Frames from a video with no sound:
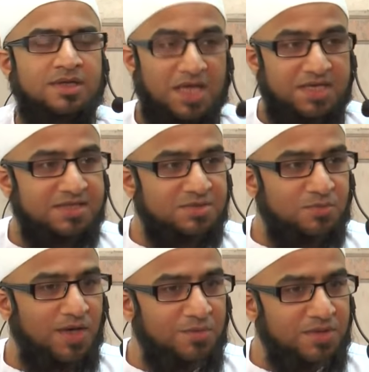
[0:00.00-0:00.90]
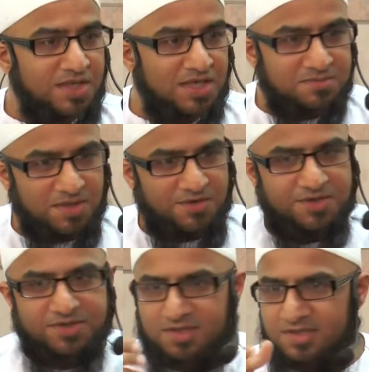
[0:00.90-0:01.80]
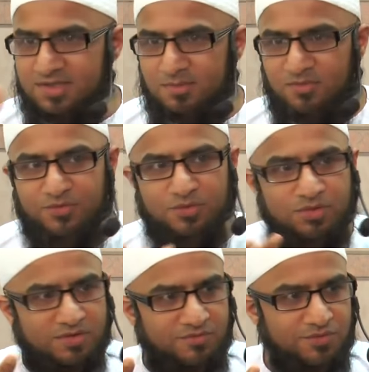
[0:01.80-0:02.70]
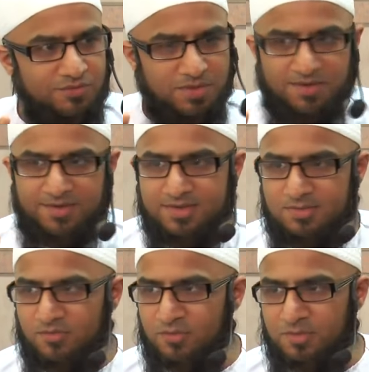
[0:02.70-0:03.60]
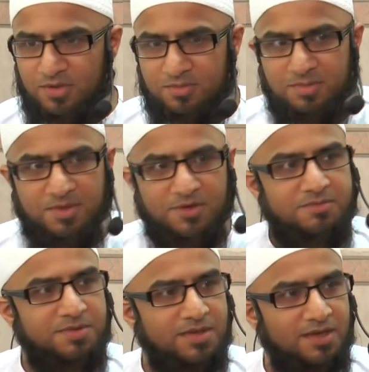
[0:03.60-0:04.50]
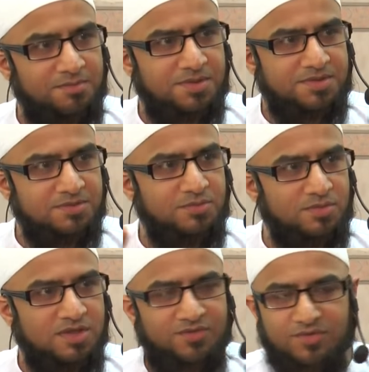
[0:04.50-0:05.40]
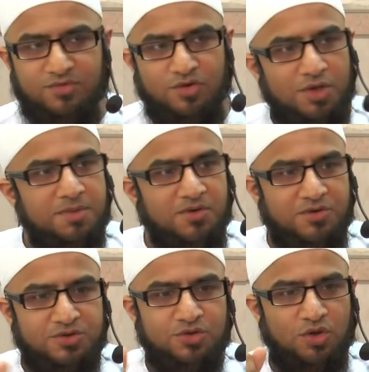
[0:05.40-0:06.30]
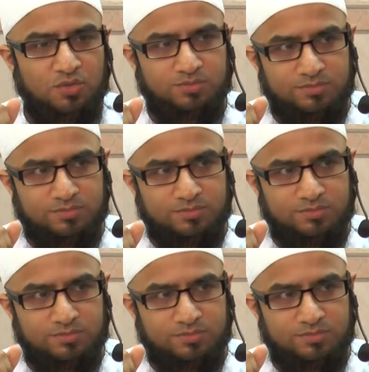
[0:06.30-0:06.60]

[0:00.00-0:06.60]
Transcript: That is when we get married, and some of you, if you're married, and some of you may not be married, but even if you're not married, you know.